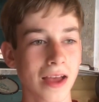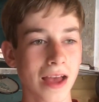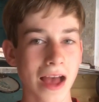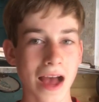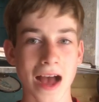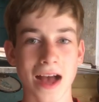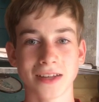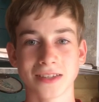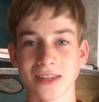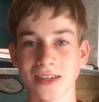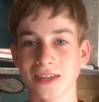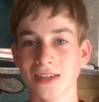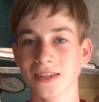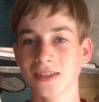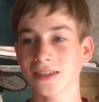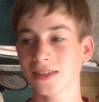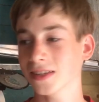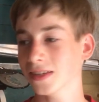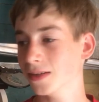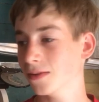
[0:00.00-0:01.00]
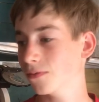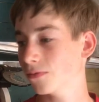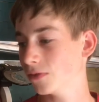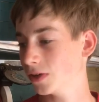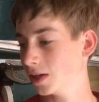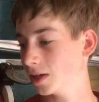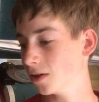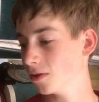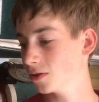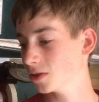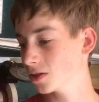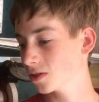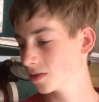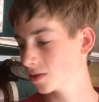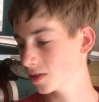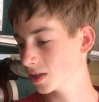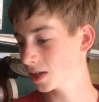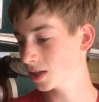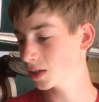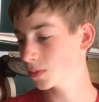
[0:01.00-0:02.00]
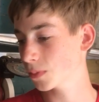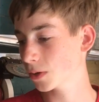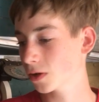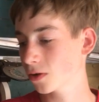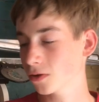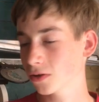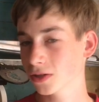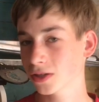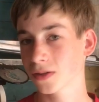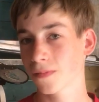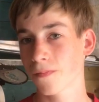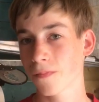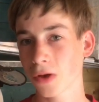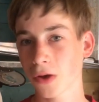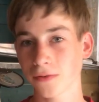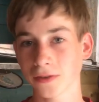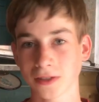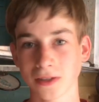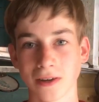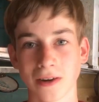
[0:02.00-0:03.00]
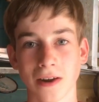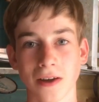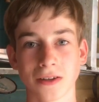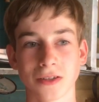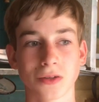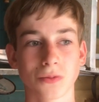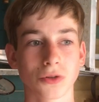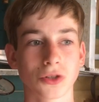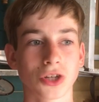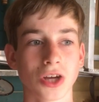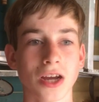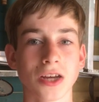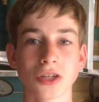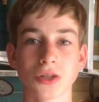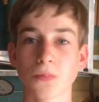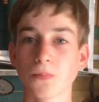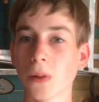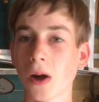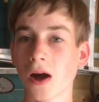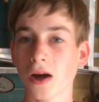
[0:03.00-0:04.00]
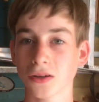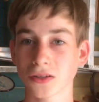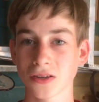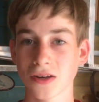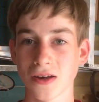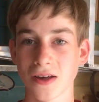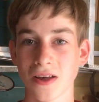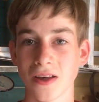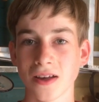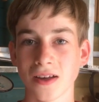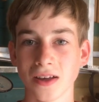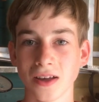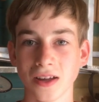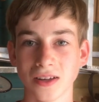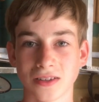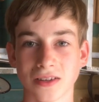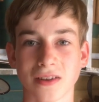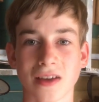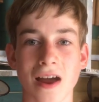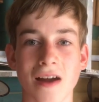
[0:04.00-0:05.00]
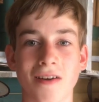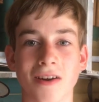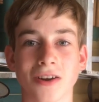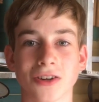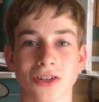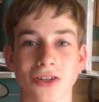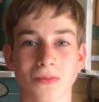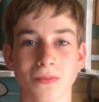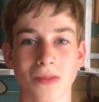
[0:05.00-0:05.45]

as easy videos and things because obviously the lighting will change, but it's a garage.